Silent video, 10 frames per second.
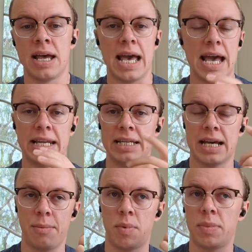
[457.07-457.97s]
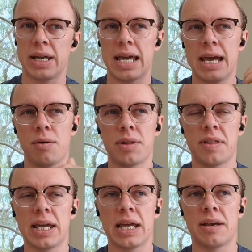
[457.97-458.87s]
anytime I'm like, hey, I was
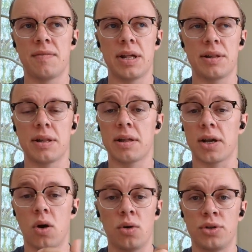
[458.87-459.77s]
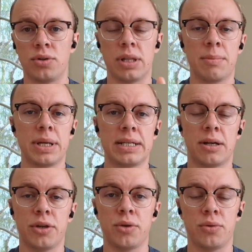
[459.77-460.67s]
thinking of this, he's like, oh, dude, let me
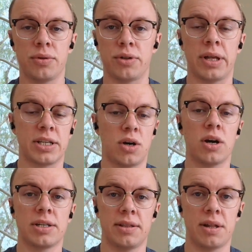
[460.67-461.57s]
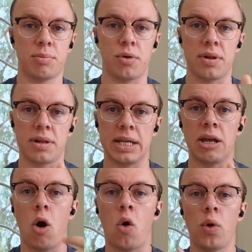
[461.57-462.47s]
tell you, like, talk to this person. He
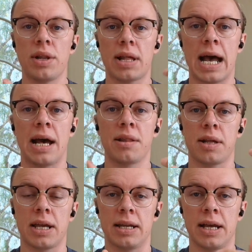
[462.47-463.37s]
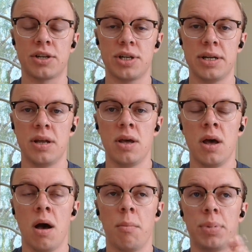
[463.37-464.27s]
always has a connection.
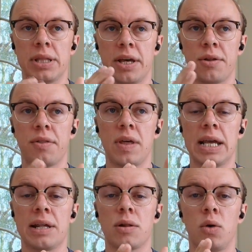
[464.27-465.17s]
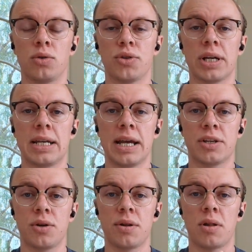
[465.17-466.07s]
But the other thing is, ultra
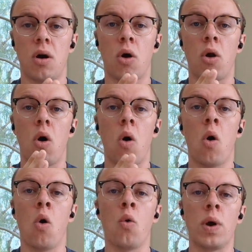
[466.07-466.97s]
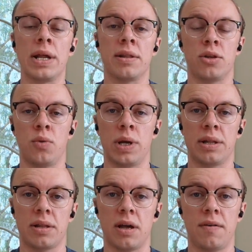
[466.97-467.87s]
connectors are always doing
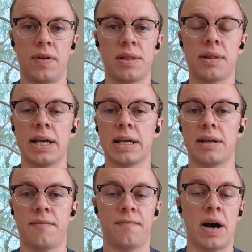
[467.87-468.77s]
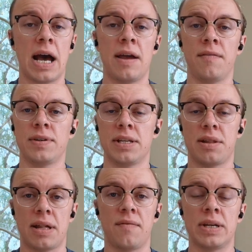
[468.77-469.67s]
stuff. It's like five to
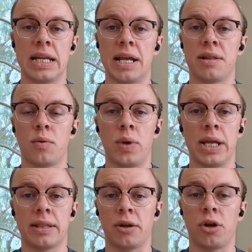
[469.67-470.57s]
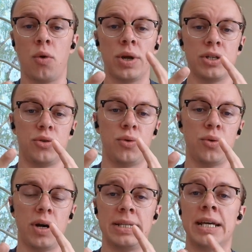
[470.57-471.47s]
seven days a week, they're going to
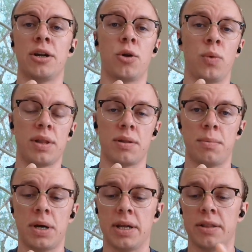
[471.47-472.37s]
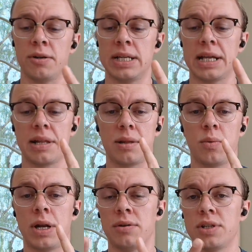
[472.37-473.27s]
a dinner with somebody, they're taking
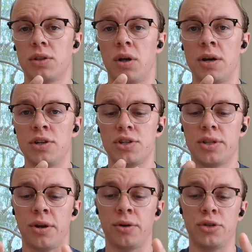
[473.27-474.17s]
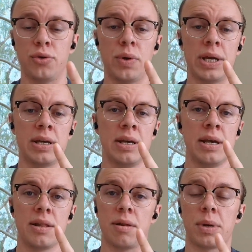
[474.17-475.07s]
someone out to lunch, they're doing
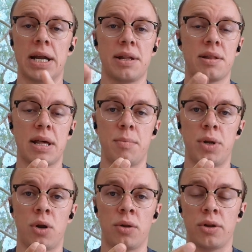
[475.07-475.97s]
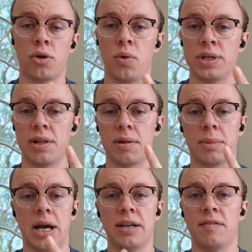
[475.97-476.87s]
some kind of seminar, they're going to some
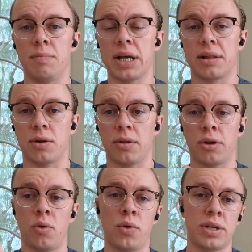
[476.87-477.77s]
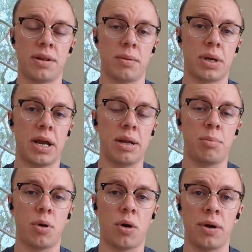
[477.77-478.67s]
kind of mixer, they're going to some kind of
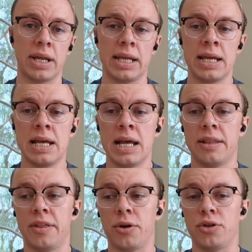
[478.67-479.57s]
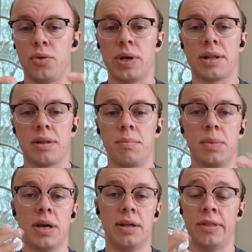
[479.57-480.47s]
party. They're doing some
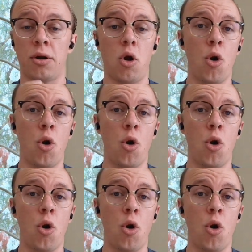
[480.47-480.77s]
their